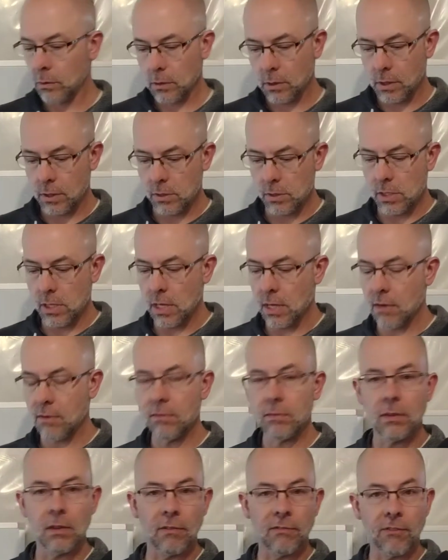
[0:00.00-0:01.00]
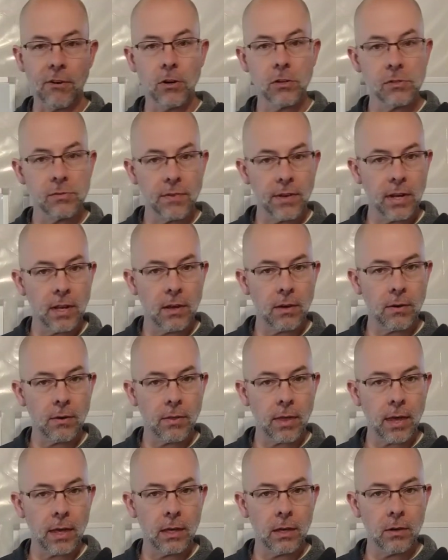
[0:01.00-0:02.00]
Because the first video
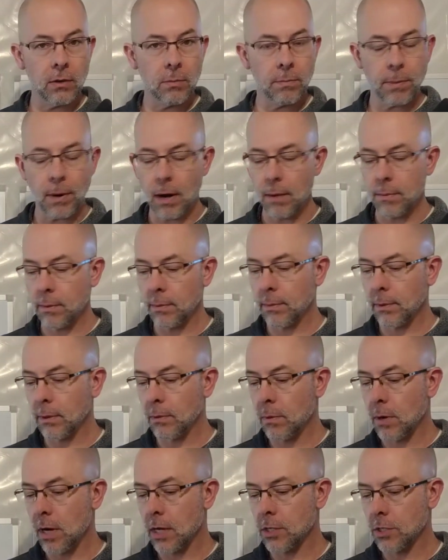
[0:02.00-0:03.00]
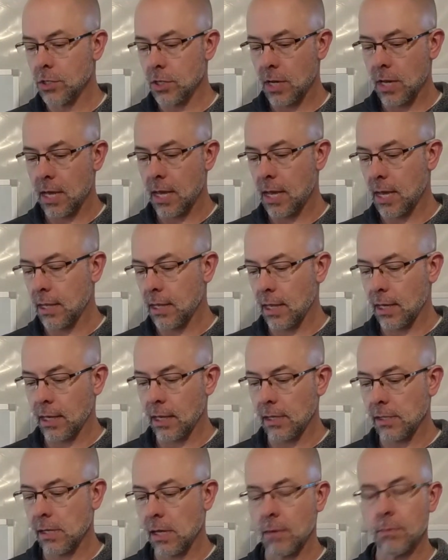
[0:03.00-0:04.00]
that you probably watched today had like
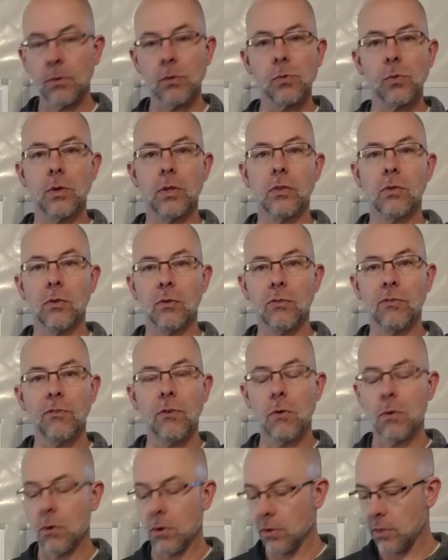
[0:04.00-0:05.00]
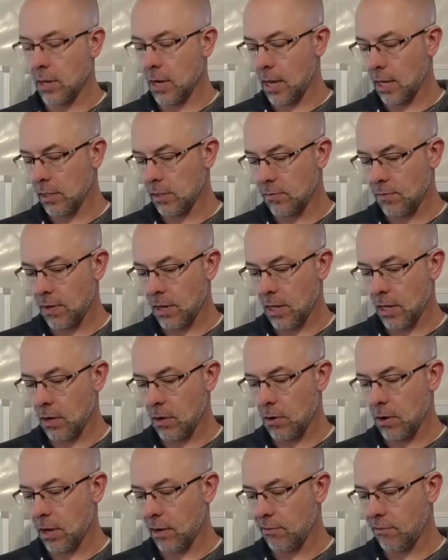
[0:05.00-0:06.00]
examples 1 through 4, the next
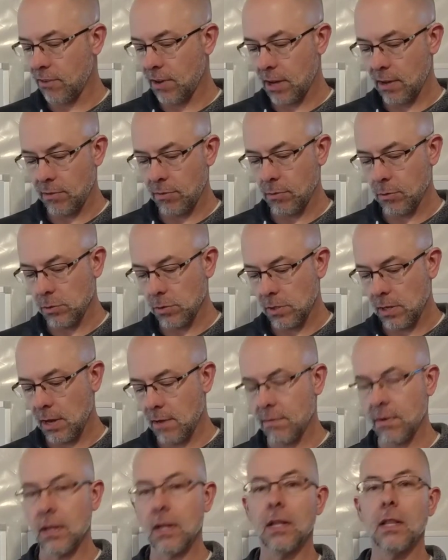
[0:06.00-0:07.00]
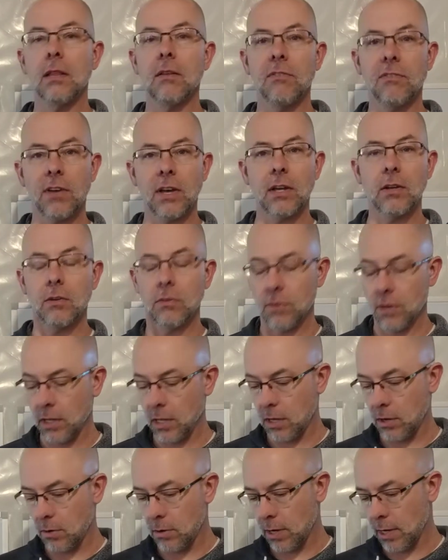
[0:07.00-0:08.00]
video had 5 through 7, and the final
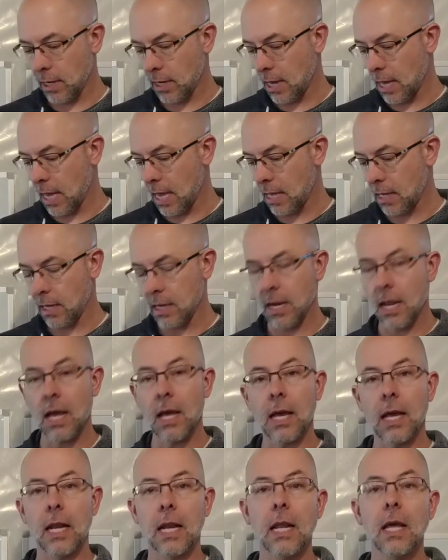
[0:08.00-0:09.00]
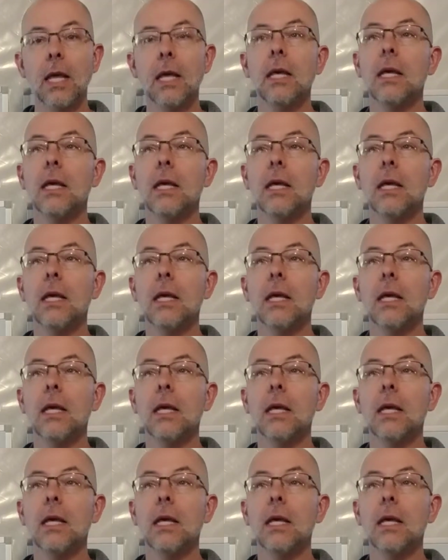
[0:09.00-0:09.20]
video had 8 and 9.